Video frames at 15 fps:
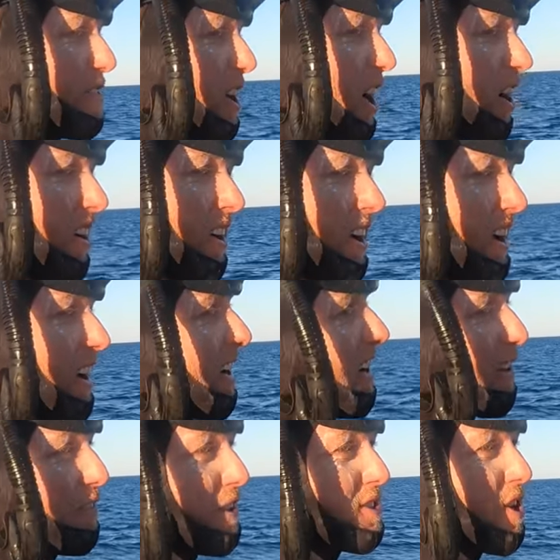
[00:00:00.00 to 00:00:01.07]
So
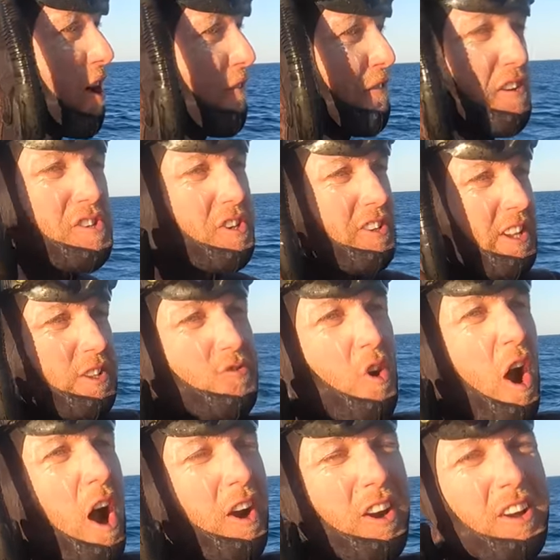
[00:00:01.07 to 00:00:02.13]
if there's no fish on this
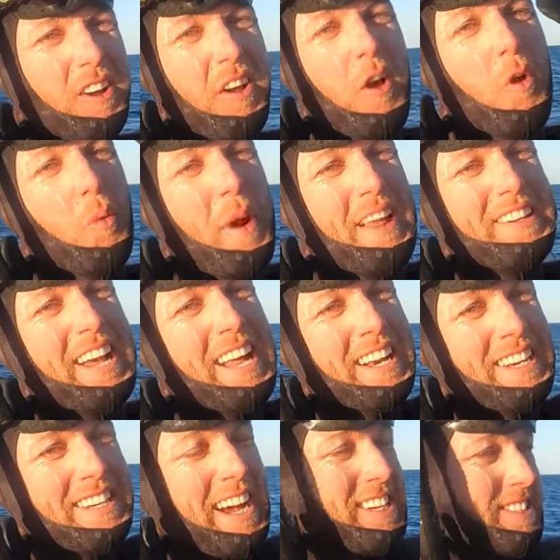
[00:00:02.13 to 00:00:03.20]
rock, we're done
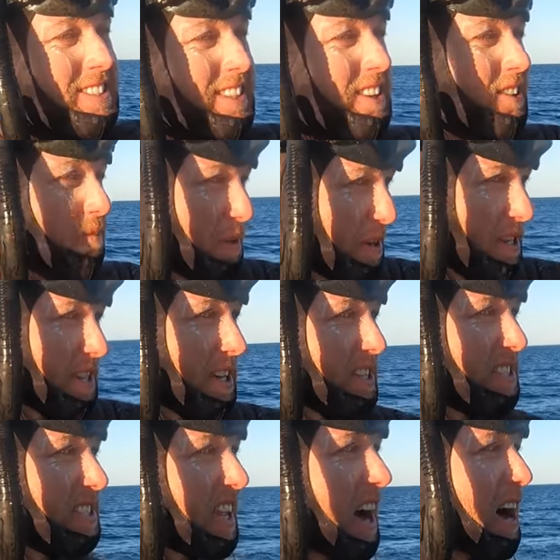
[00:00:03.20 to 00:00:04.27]
and dusted. We're just
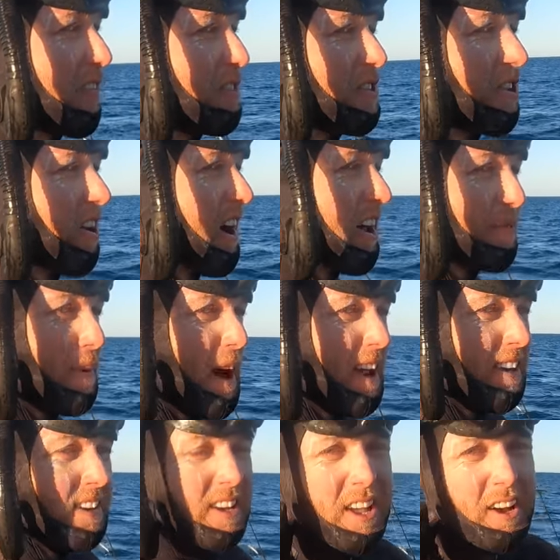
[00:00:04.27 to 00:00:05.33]
gonna starve tonight.
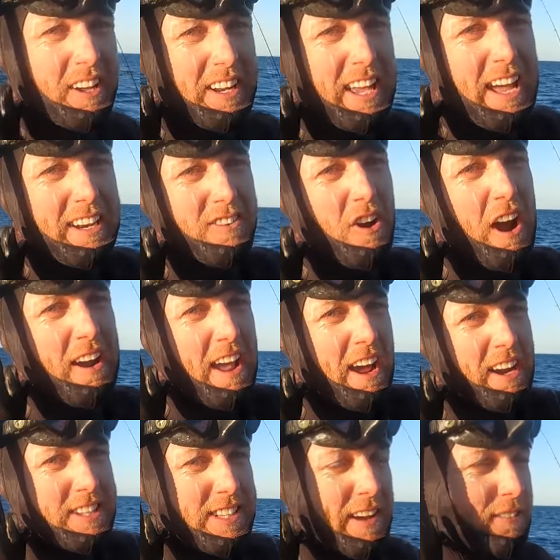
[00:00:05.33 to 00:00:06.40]
But I'm gonna get in right
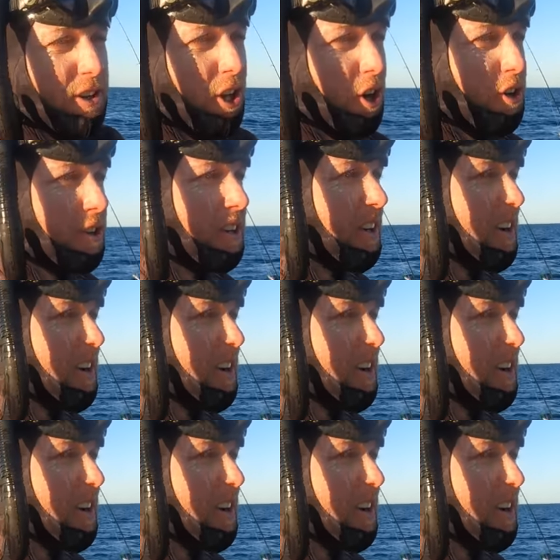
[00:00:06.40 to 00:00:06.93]
now, let's have a look.